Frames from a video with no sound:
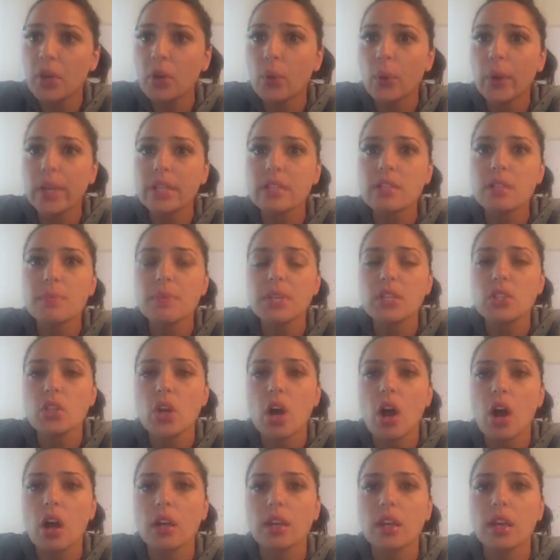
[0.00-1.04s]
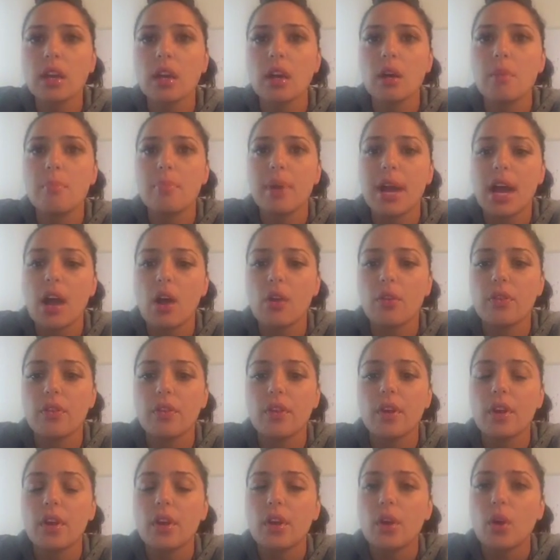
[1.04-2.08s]
I'm going to be talking
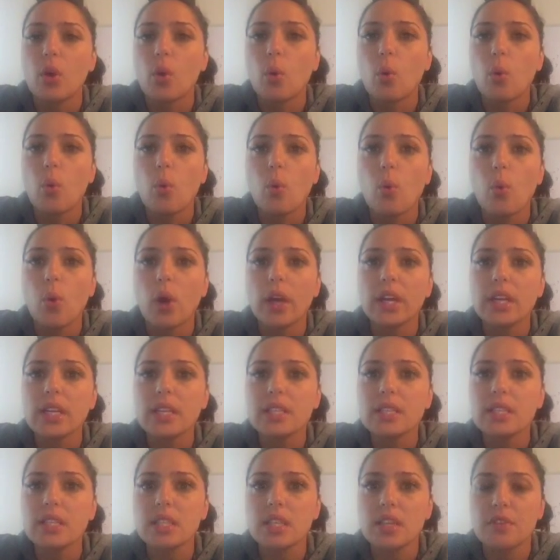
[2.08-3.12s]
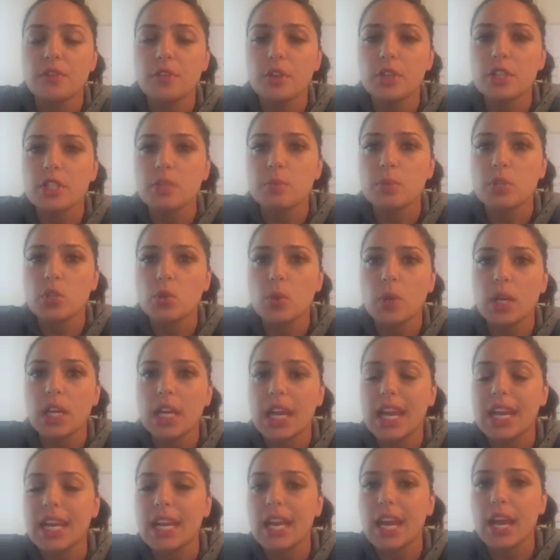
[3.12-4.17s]
about what is the difference
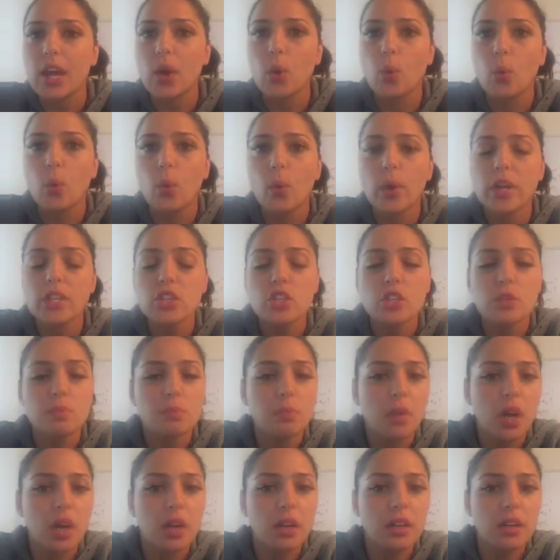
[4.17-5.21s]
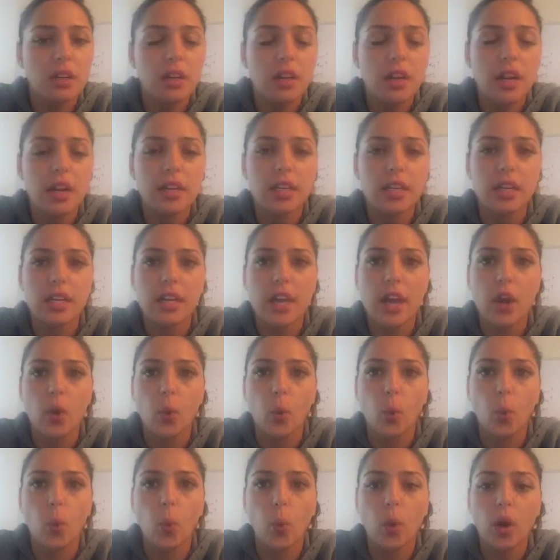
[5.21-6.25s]
between a net wish marketer and a
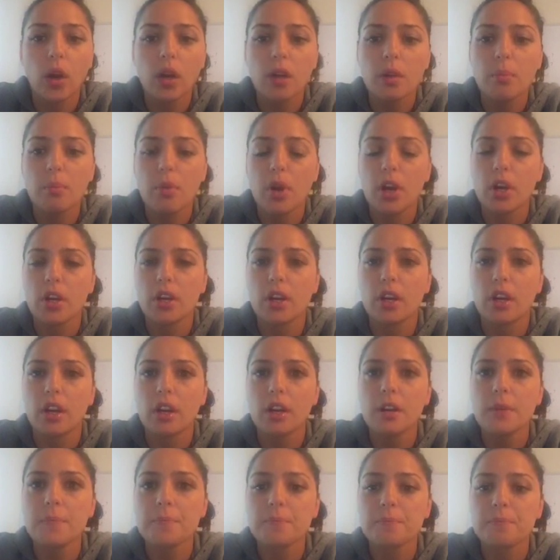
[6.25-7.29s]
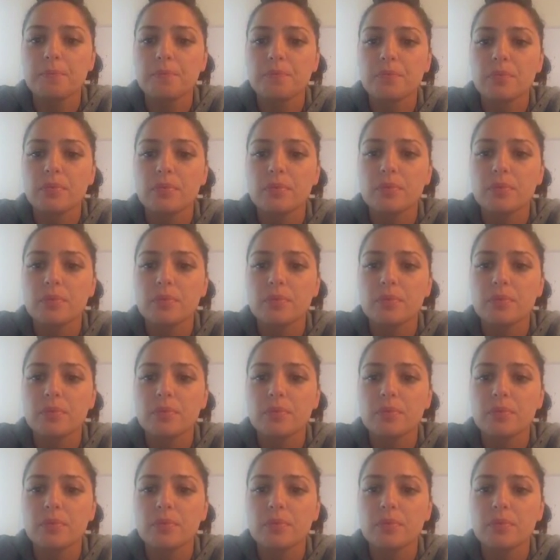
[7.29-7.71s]
network marketer.